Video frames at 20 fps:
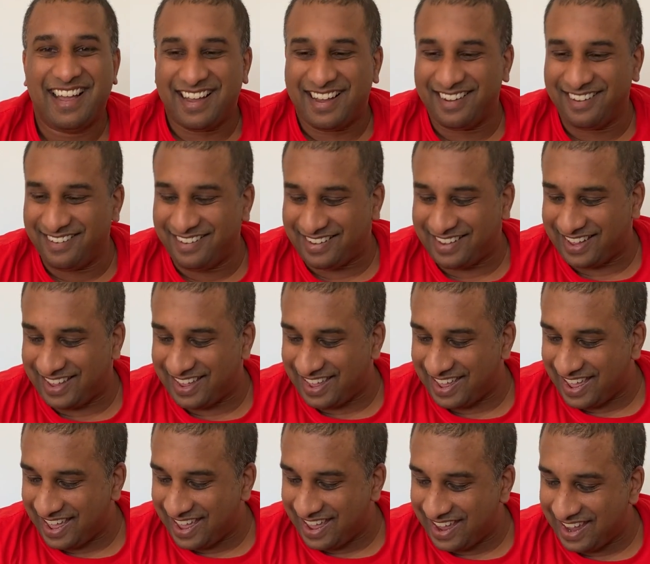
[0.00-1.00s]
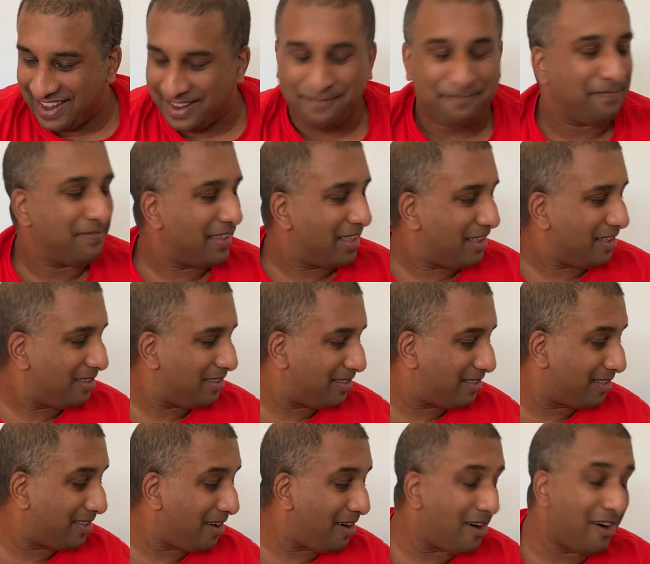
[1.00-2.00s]
Okay.
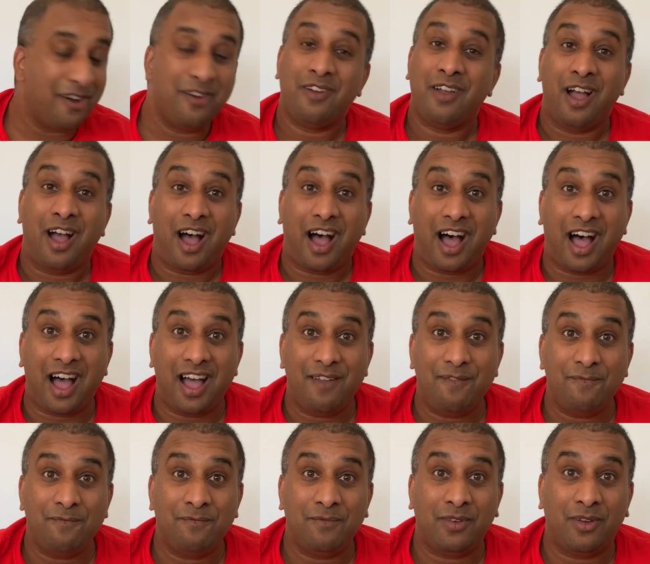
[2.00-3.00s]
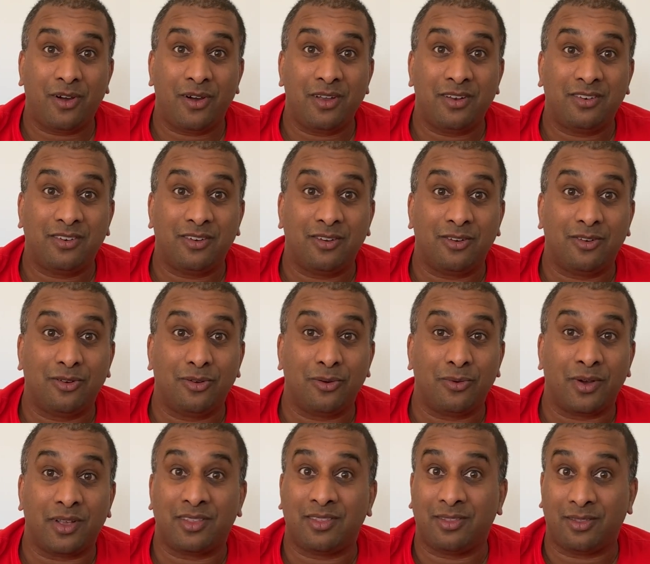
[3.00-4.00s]
So I'm going to
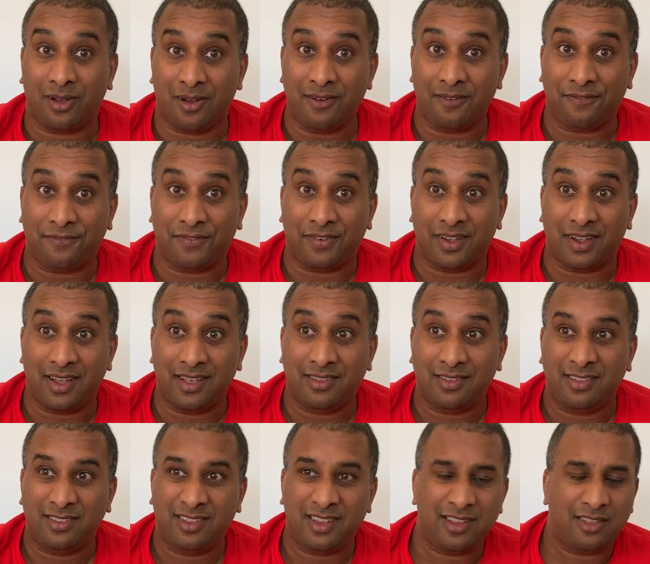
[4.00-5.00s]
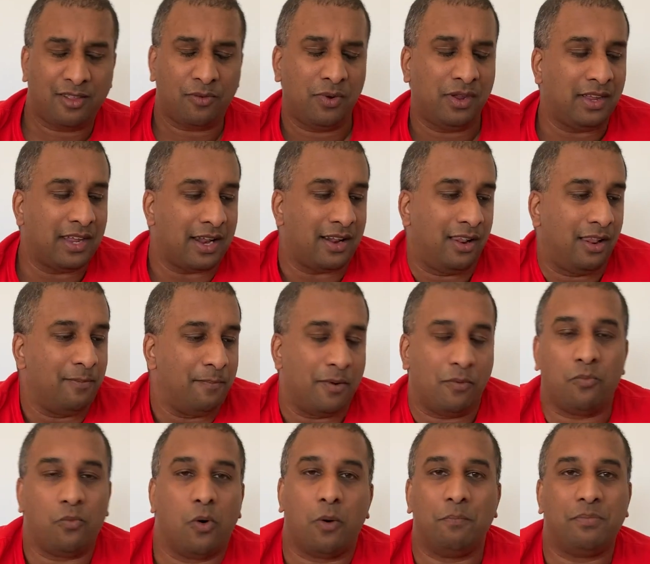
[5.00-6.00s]
do a song first, just so we can get a little
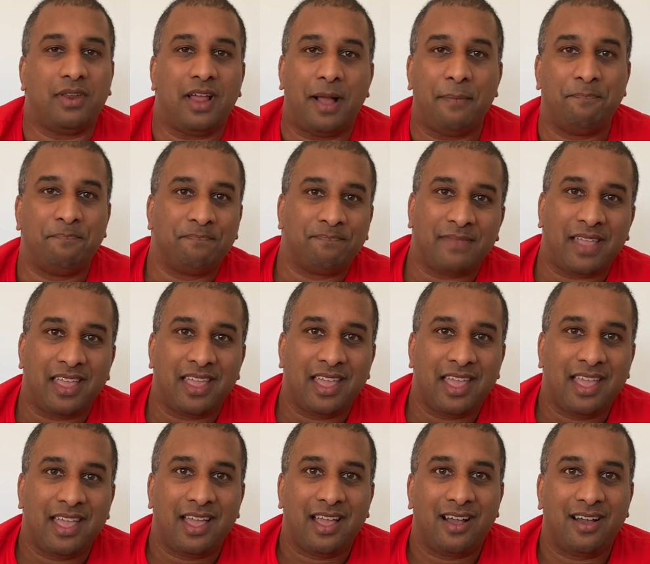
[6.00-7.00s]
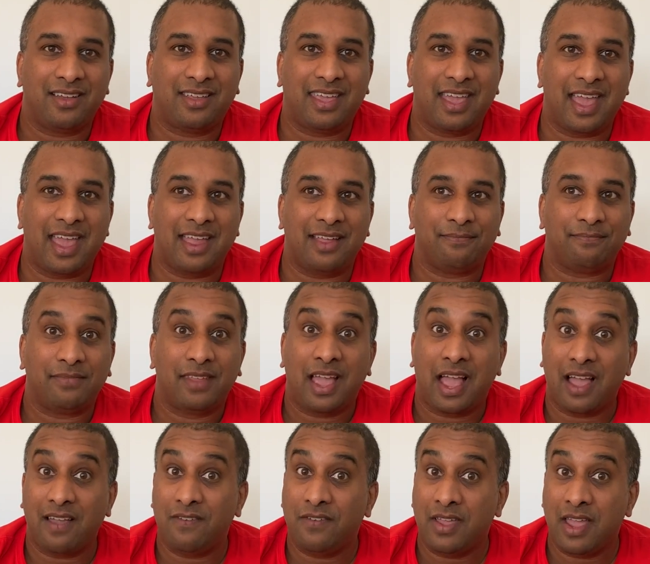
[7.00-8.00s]
bit warmed up. Okay.
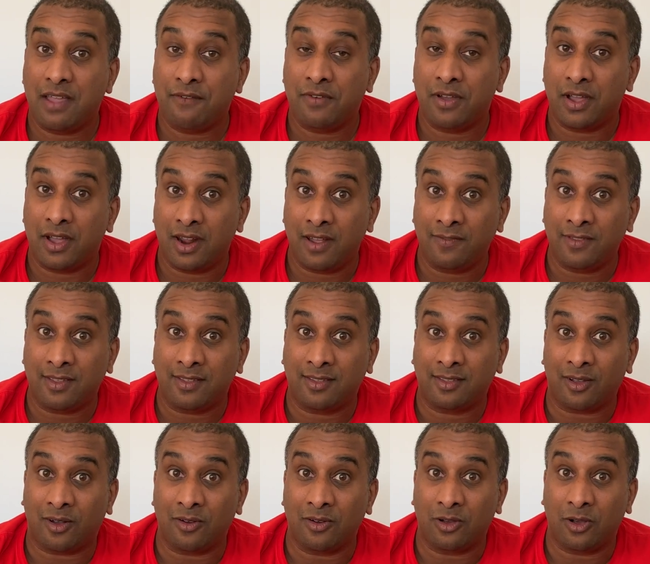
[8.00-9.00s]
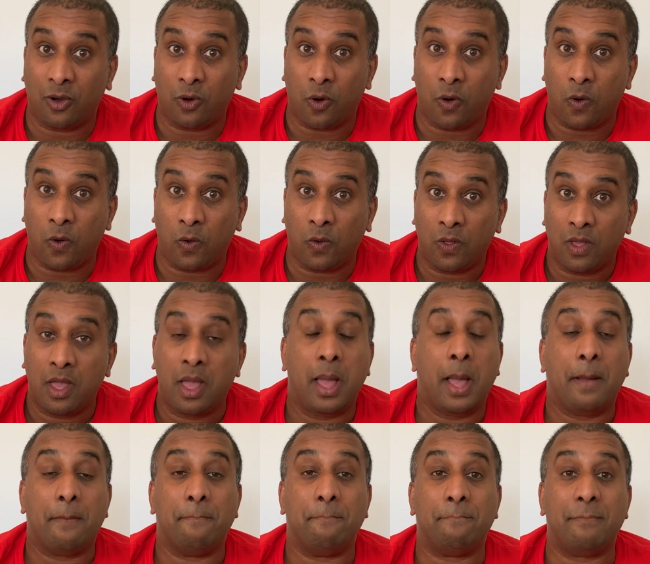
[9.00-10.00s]
Have you ever heard the song called
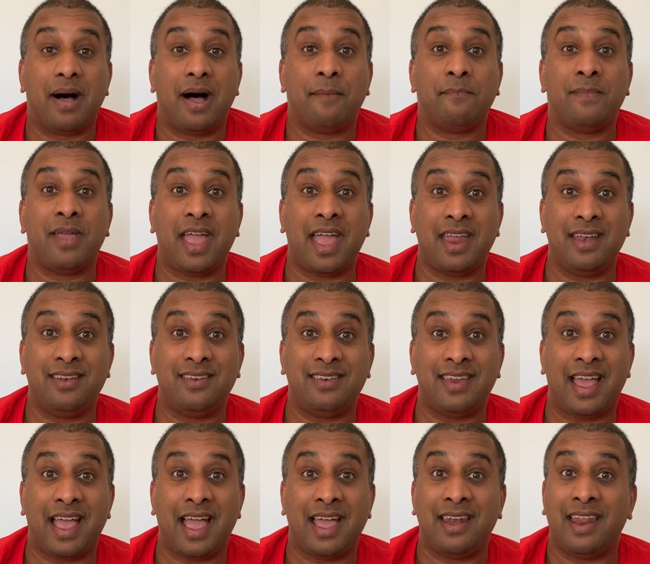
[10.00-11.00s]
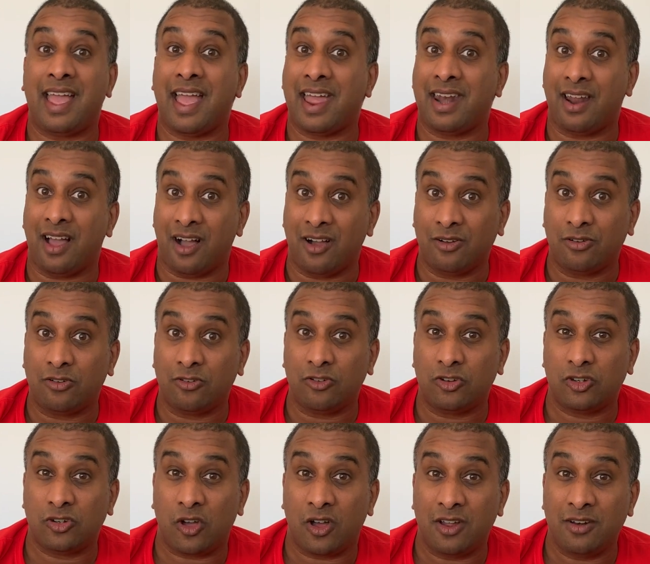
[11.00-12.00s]
Mum and Dad and Uncle
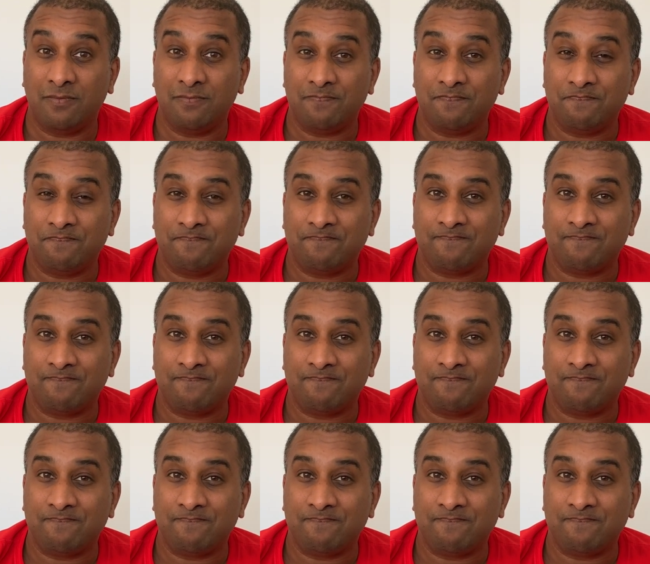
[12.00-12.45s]
John?